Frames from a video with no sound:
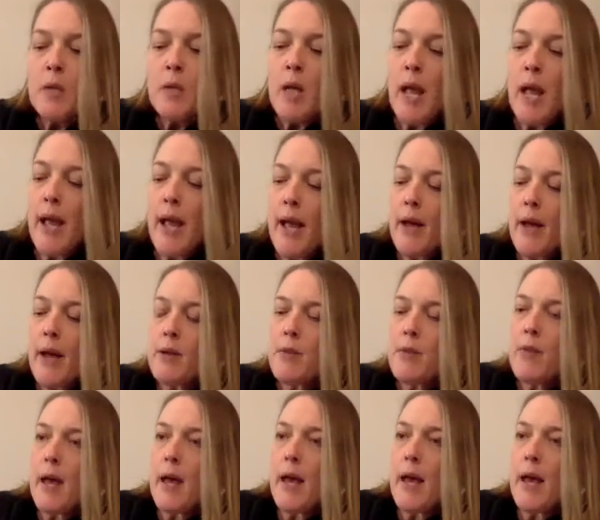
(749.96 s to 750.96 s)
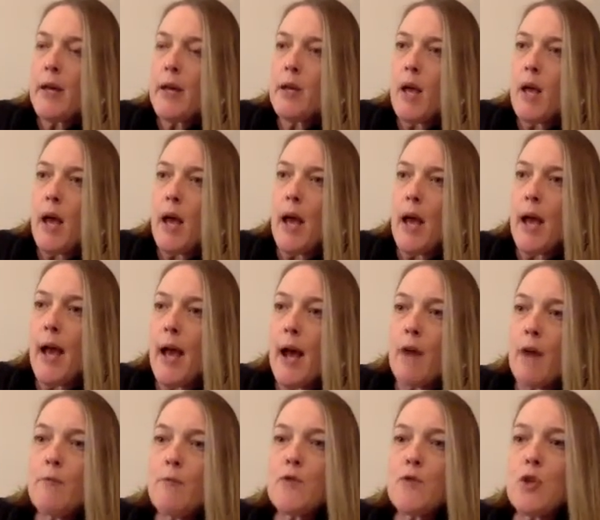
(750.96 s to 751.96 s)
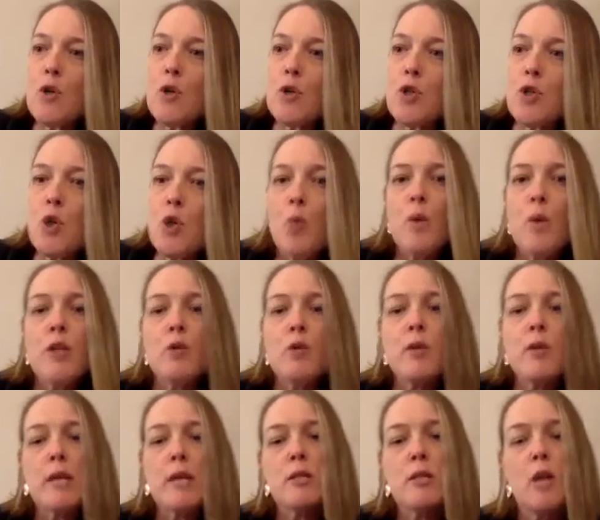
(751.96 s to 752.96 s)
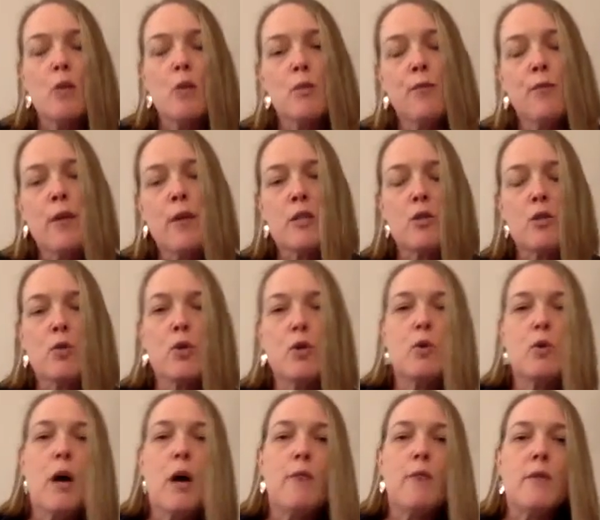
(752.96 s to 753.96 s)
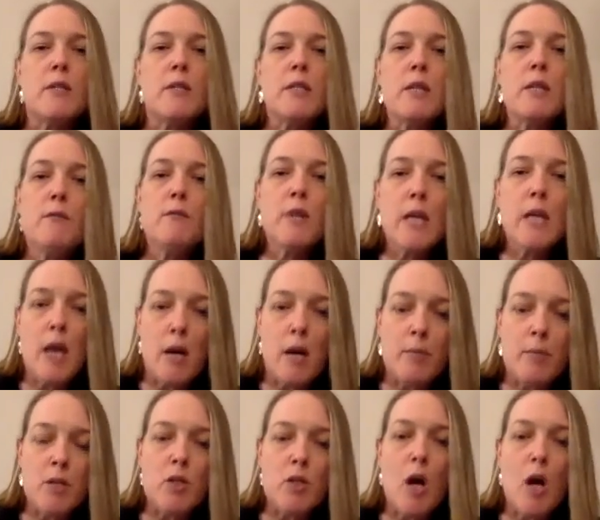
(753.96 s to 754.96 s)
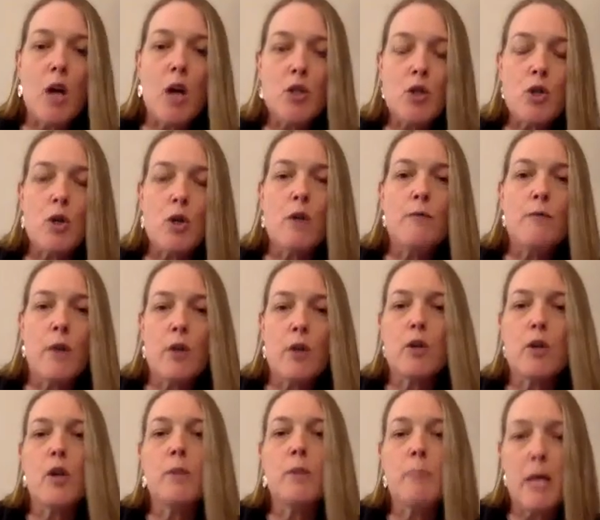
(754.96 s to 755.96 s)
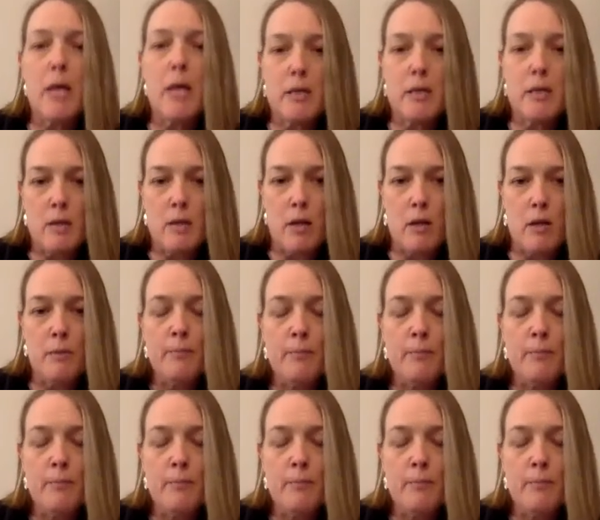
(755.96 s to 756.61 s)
And then after, so when you get done with vet school, you have a DVM, a Doctor of Veterinary Medicine.